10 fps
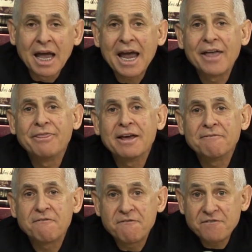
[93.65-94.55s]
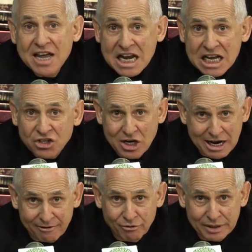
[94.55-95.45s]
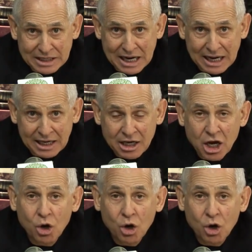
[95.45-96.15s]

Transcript: And then finish every day